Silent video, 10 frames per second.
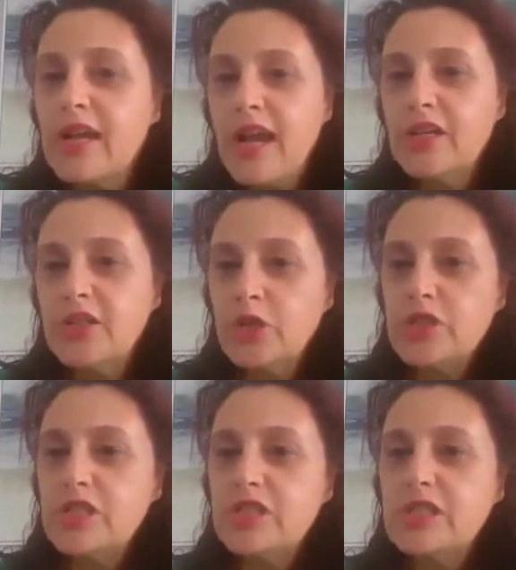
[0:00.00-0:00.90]
at
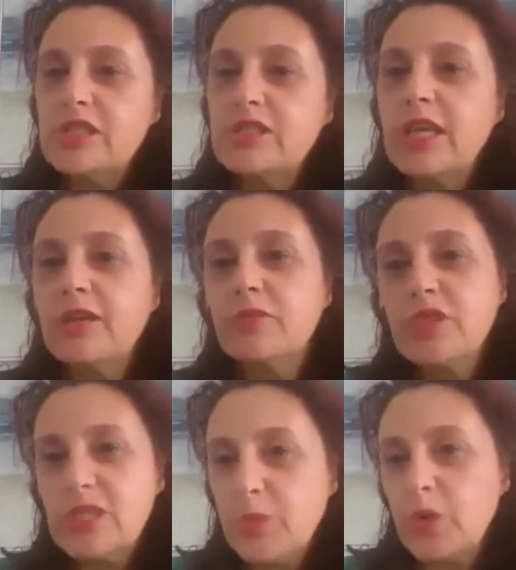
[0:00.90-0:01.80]
dosages that
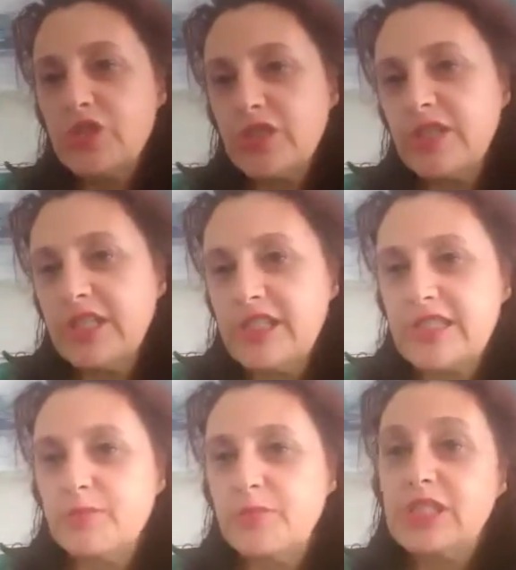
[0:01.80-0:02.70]
respond to this
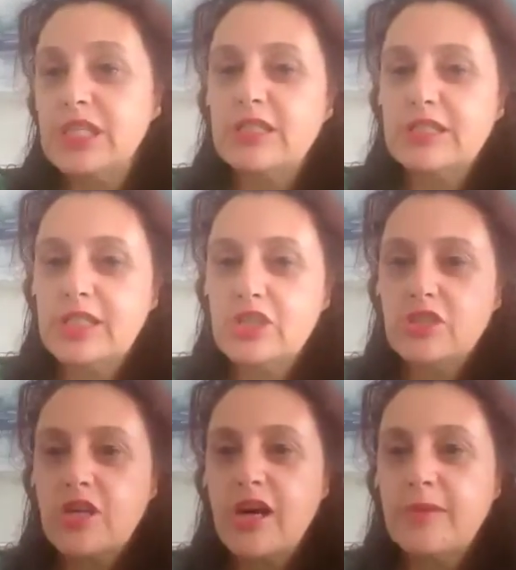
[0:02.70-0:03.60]
particular tissue
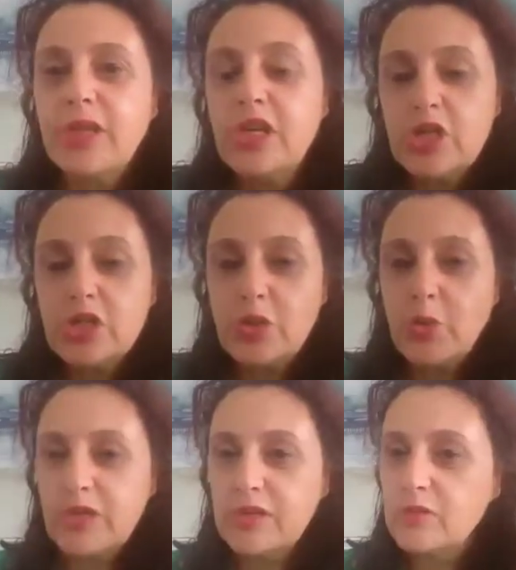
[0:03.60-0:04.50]
type. So we
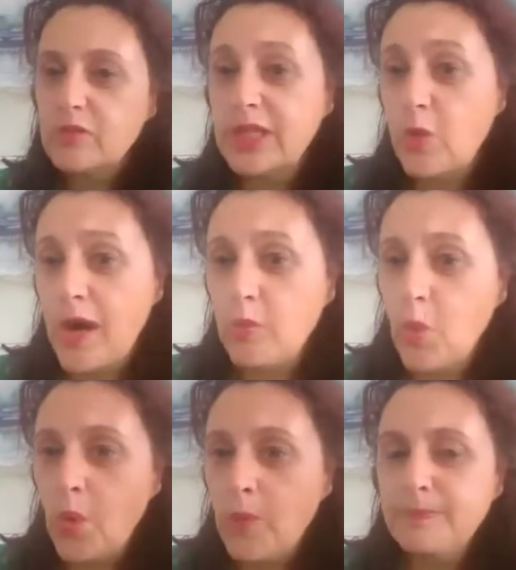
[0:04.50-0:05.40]
want it really quite
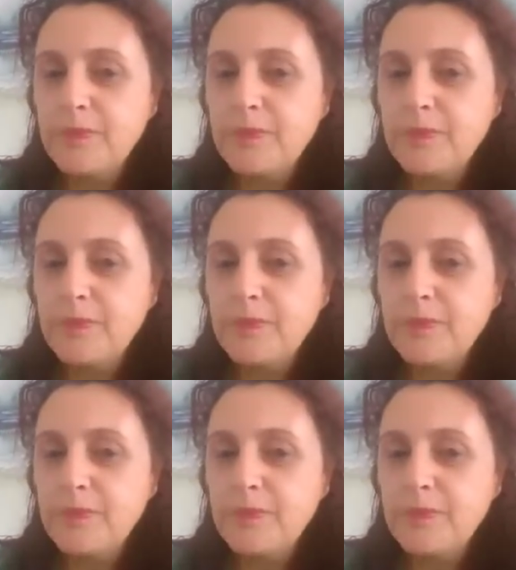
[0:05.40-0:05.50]
warm.